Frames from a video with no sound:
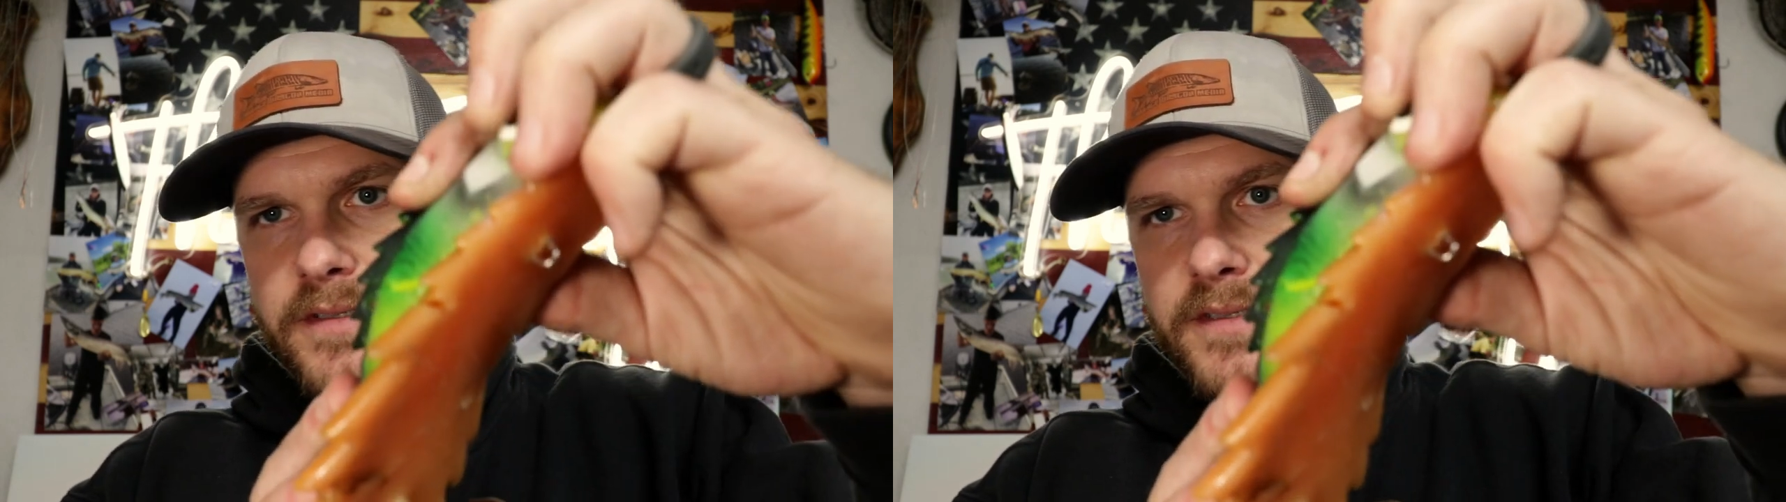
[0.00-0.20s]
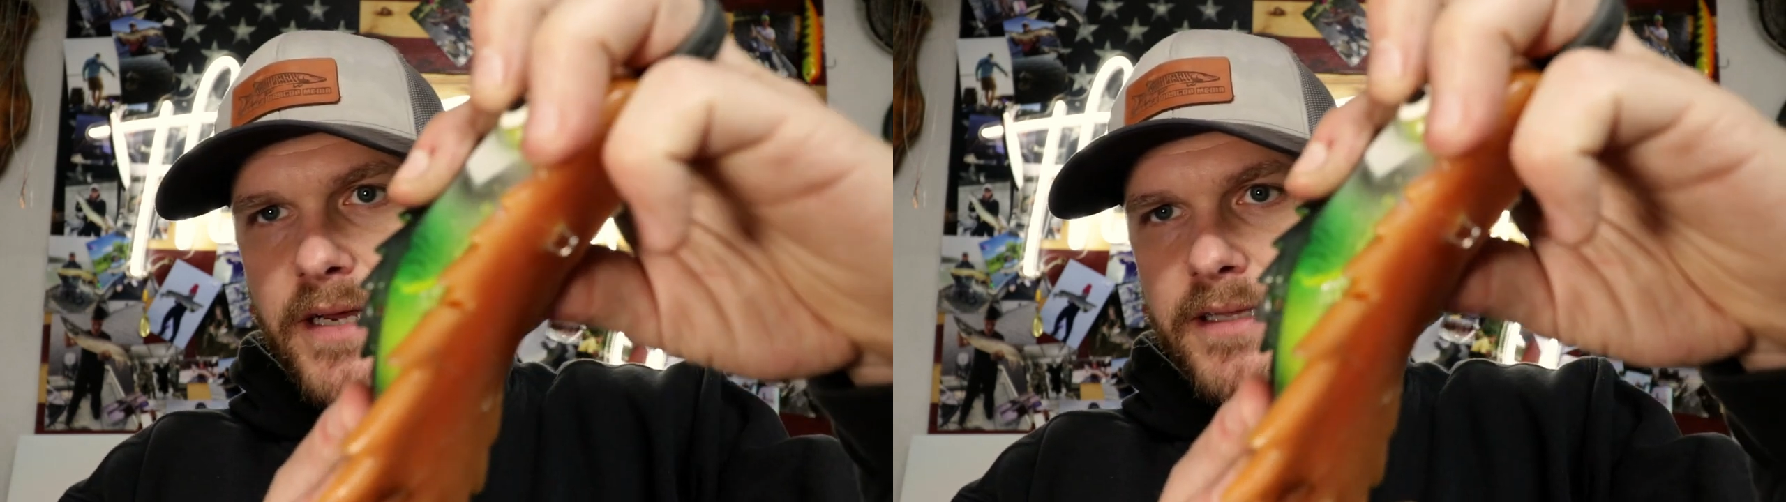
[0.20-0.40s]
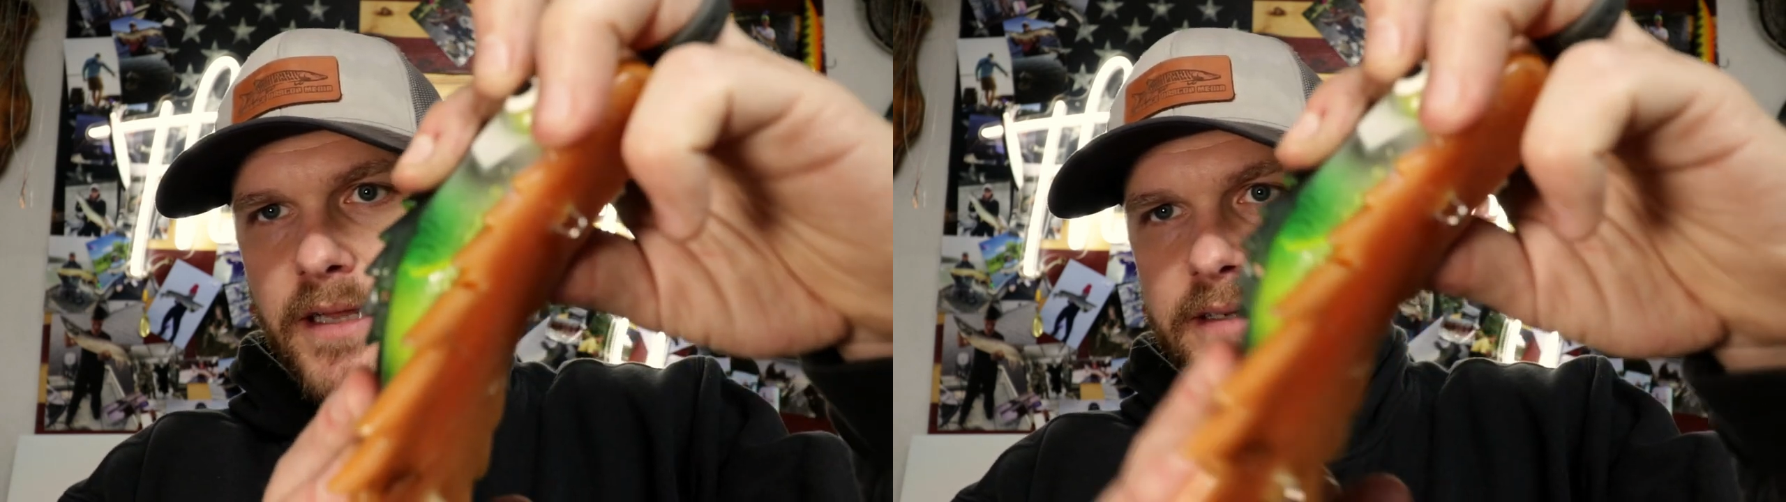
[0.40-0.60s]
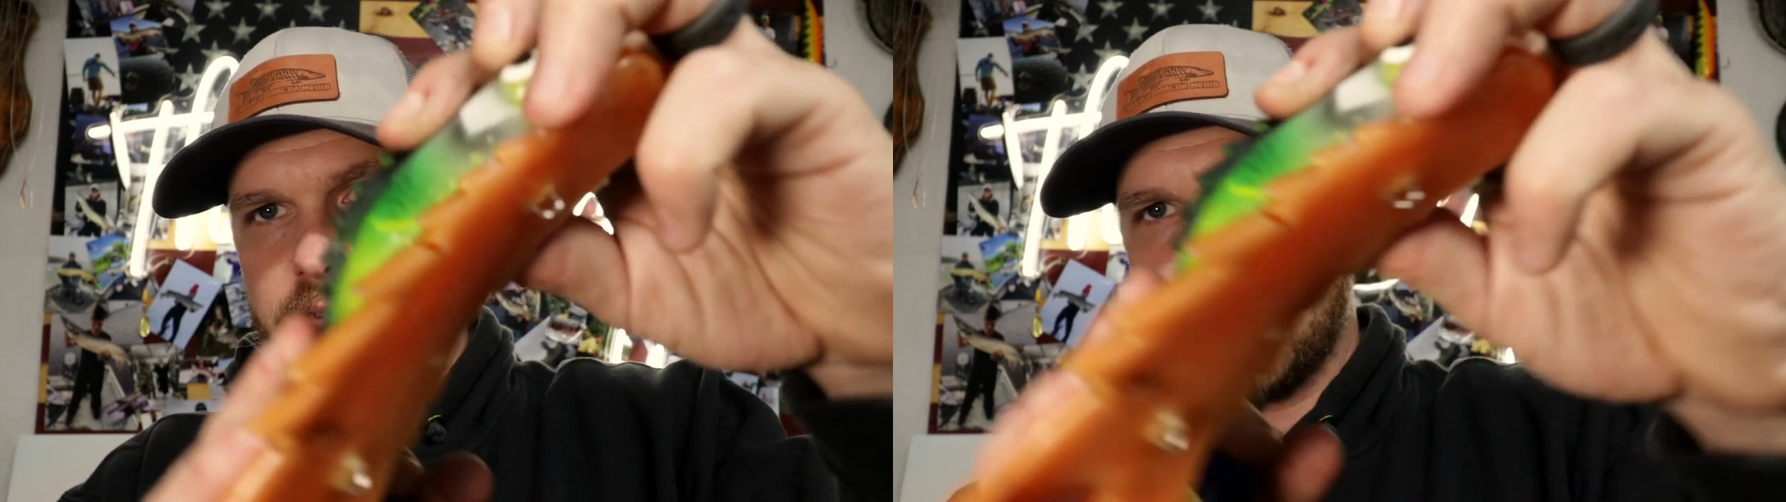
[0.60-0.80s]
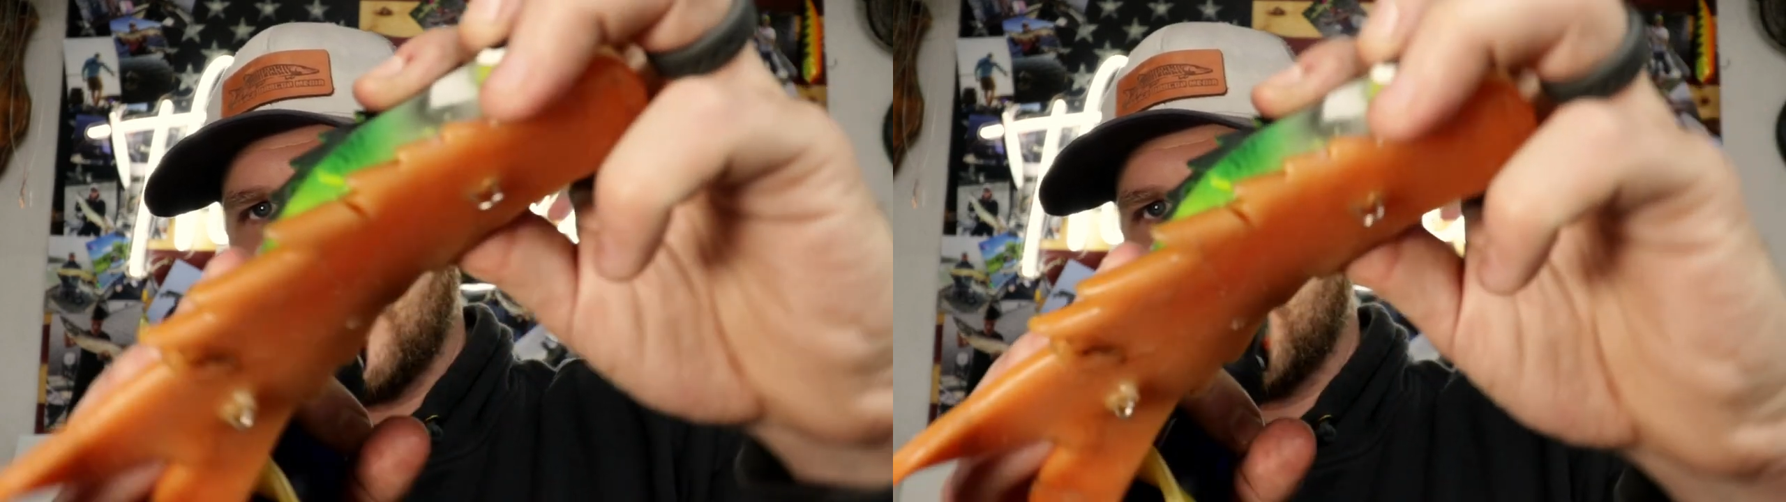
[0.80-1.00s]
side
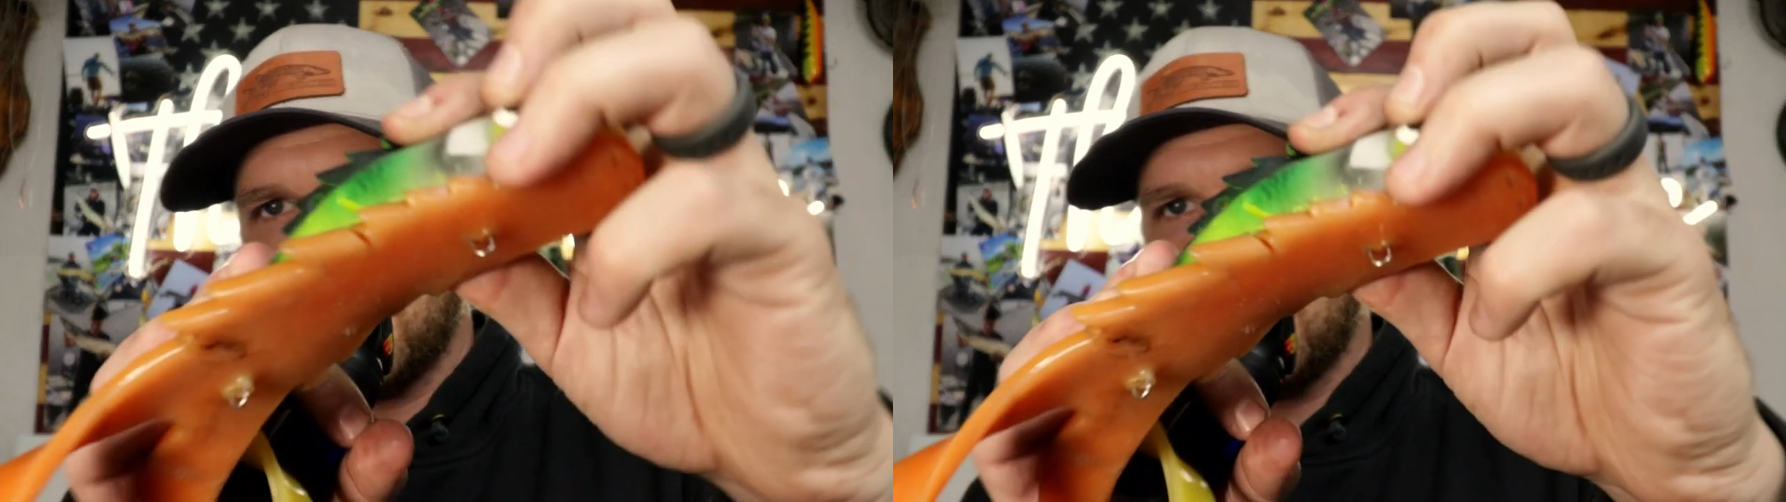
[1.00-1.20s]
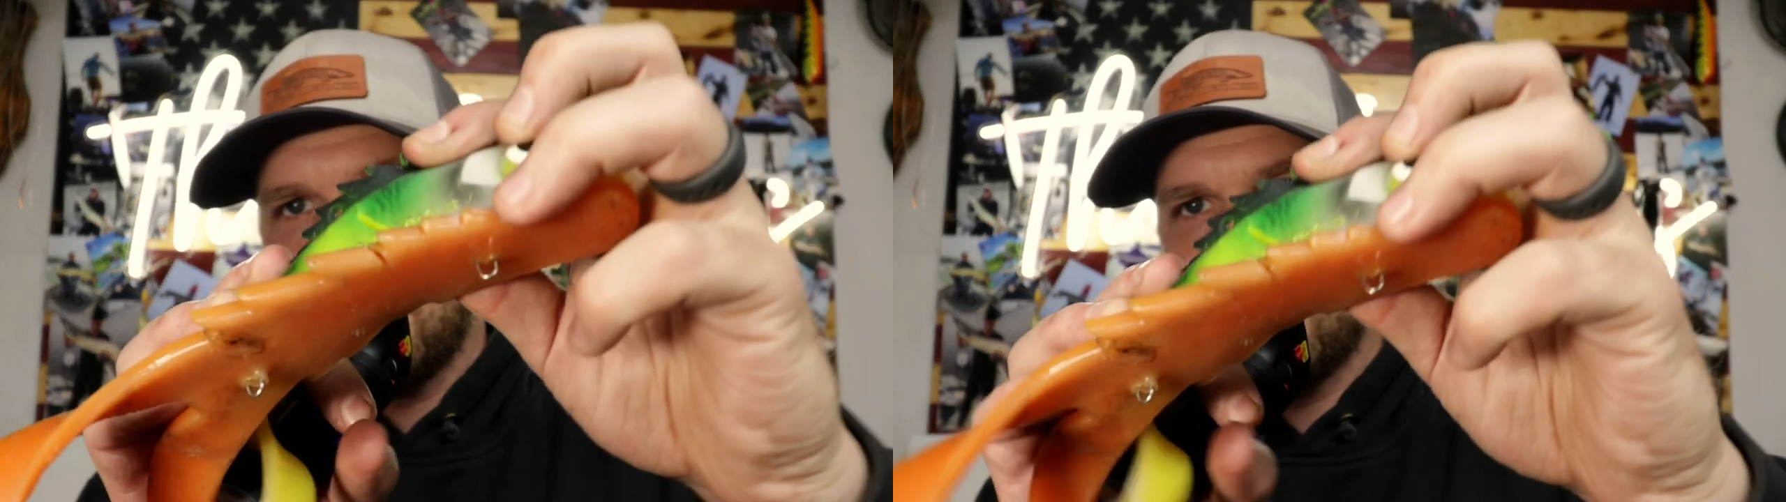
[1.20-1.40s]
laceration here,